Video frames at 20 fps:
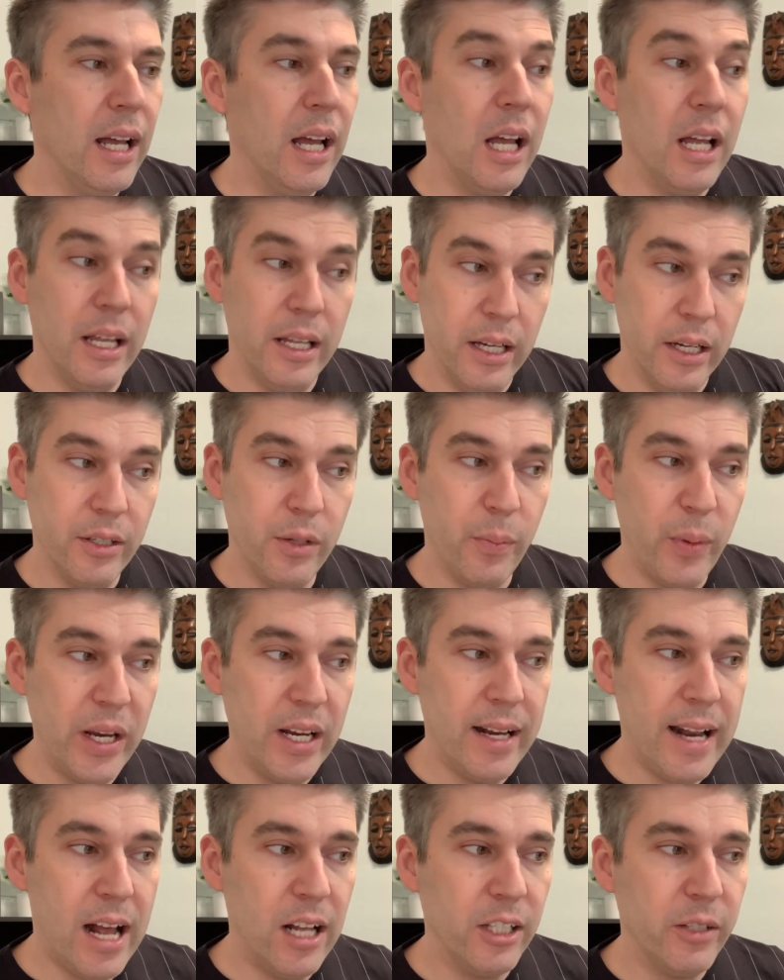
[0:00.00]
Here's a big
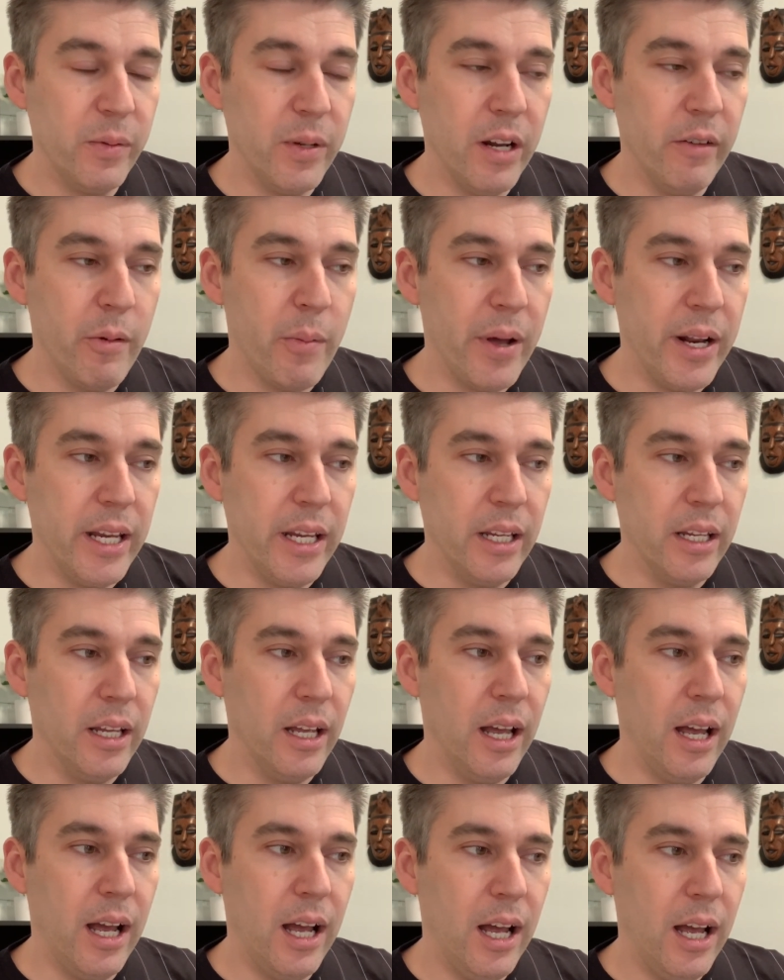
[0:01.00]
announcement, everybody.
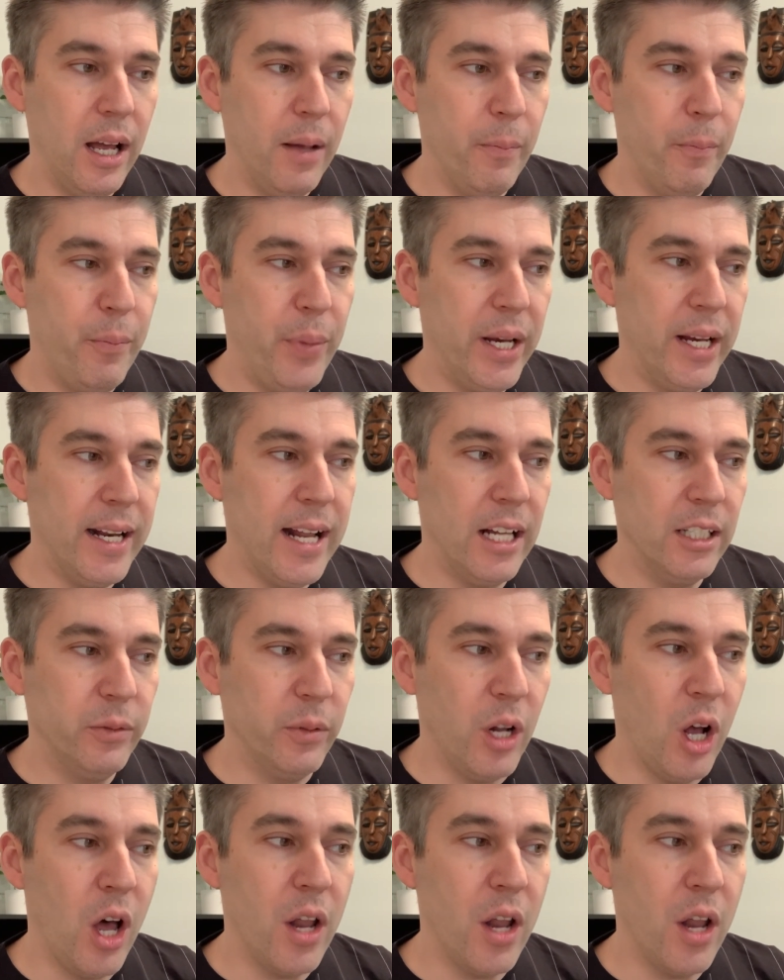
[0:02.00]
Big announcement.